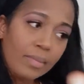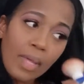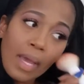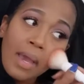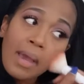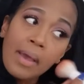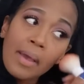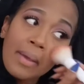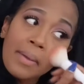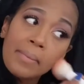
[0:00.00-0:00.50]

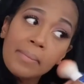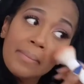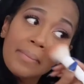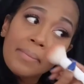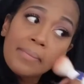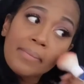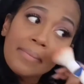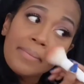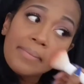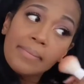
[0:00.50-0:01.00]
um,
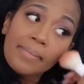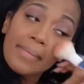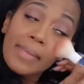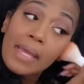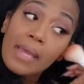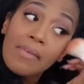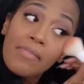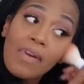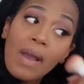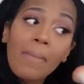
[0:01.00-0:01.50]

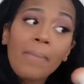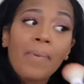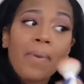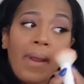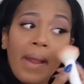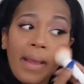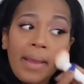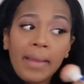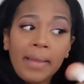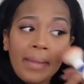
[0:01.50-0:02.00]
if I
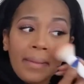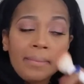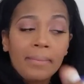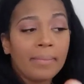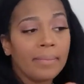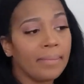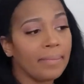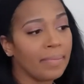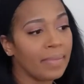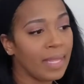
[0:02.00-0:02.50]
prime,
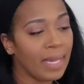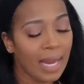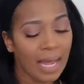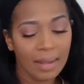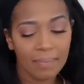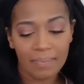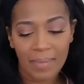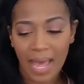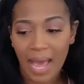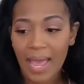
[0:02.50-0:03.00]
then
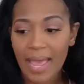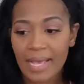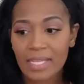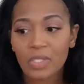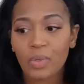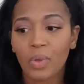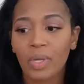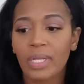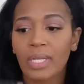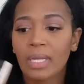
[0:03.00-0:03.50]
I'm not as
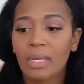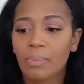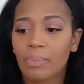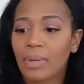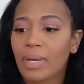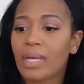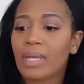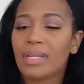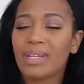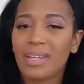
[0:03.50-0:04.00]
oily,
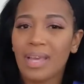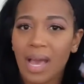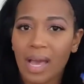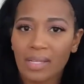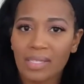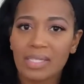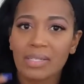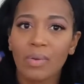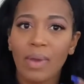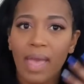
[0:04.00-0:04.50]
but I
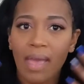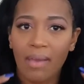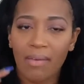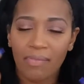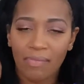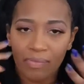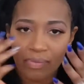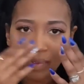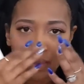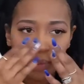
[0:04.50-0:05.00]
still
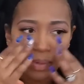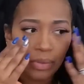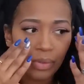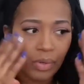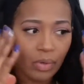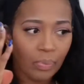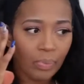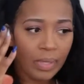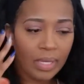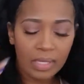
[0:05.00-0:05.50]
have, you know,
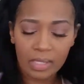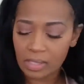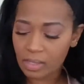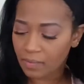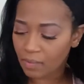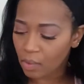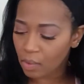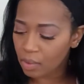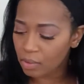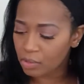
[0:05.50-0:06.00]
little peaks
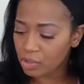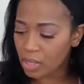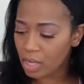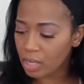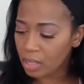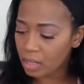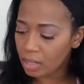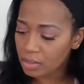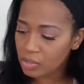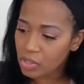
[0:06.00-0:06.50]
of oil
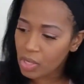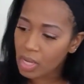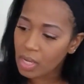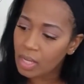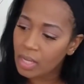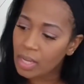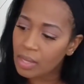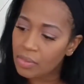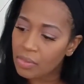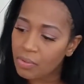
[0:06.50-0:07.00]
trying to, trying
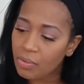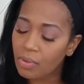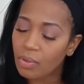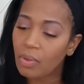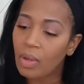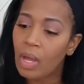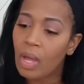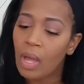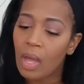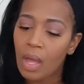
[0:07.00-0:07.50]
to get through.
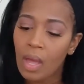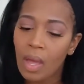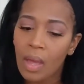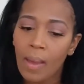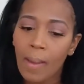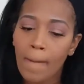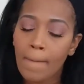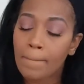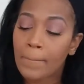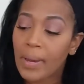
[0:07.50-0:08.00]

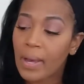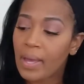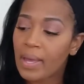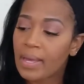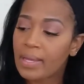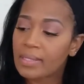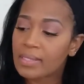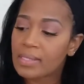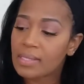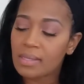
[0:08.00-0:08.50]

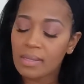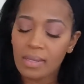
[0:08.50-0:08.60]
But